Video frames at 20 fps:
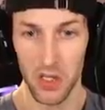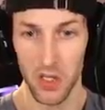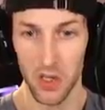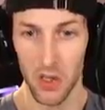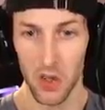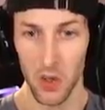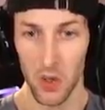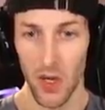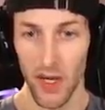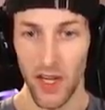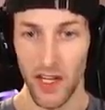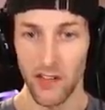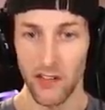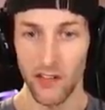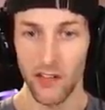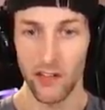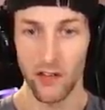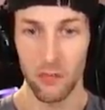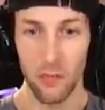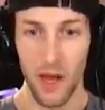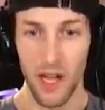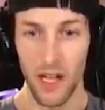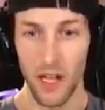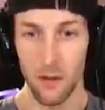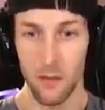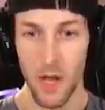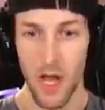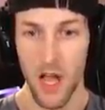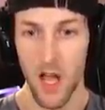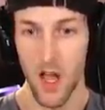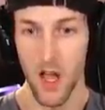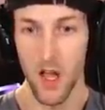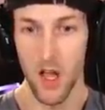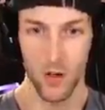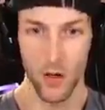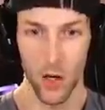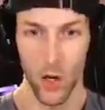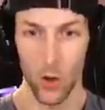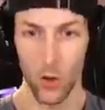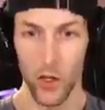Oh, I can smell him.
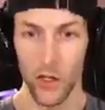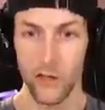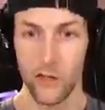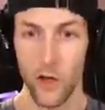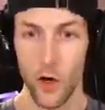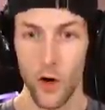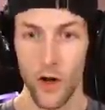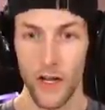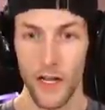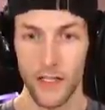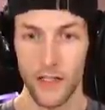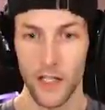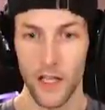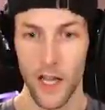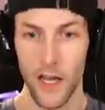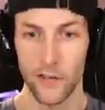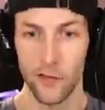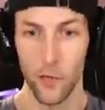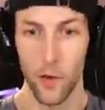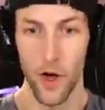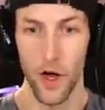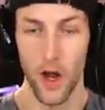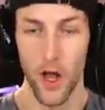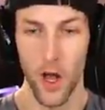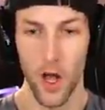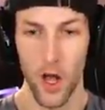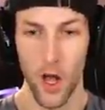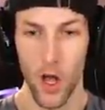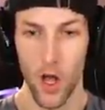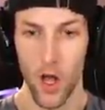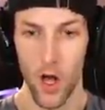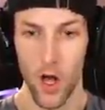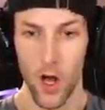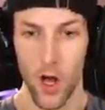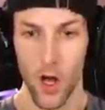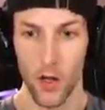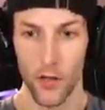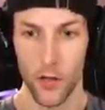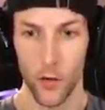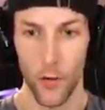Oh, let's go. I got the last one.
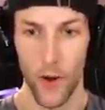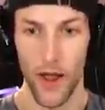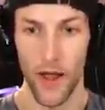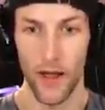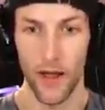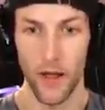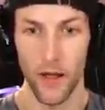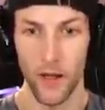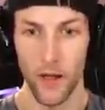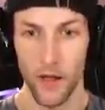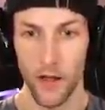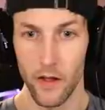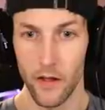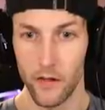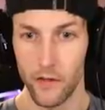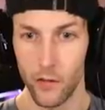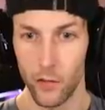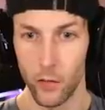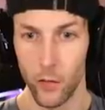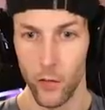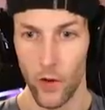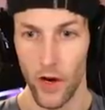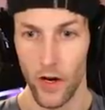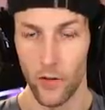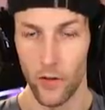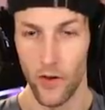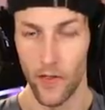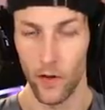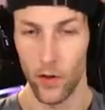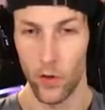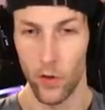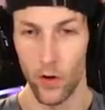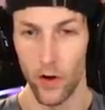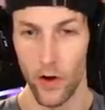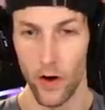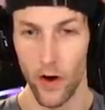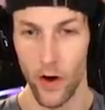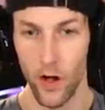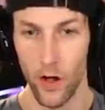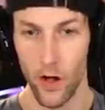The rat is right around the
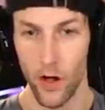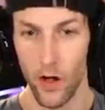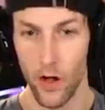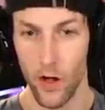corner.